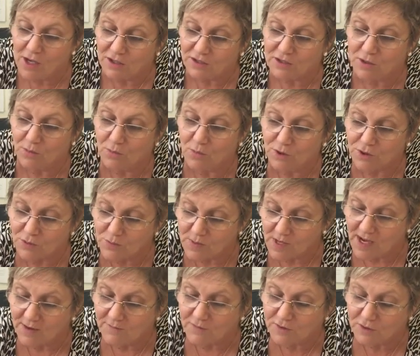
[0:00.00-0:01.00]
So what
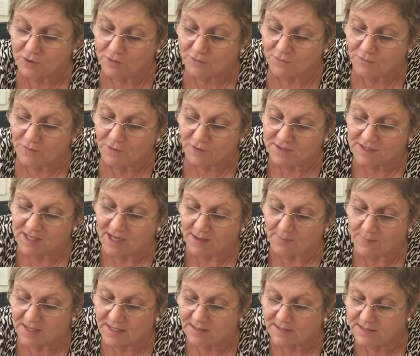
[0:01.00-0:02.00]
we have to do first
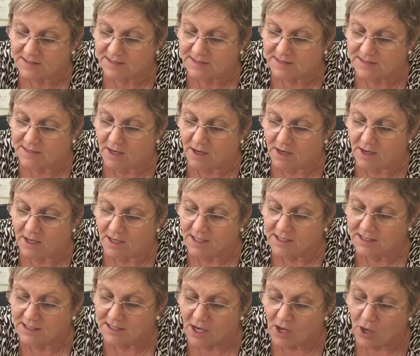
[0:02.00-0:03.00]
up is
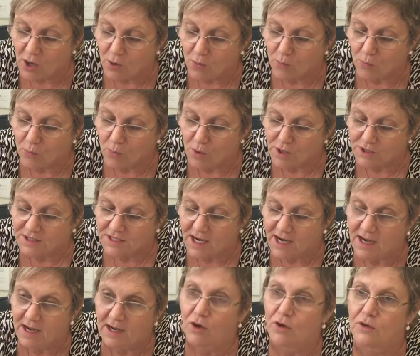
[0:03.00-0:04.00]
decide what
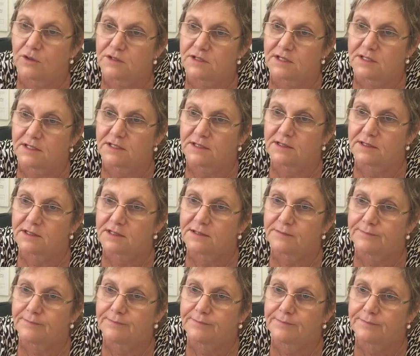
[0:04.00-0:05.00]
are consonants.
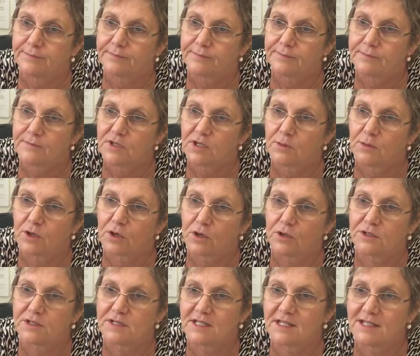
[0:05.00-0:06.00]
You know what
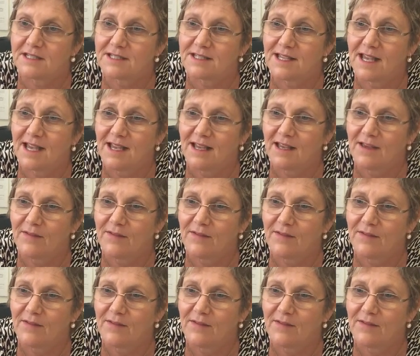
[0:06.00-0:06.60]
consonants are?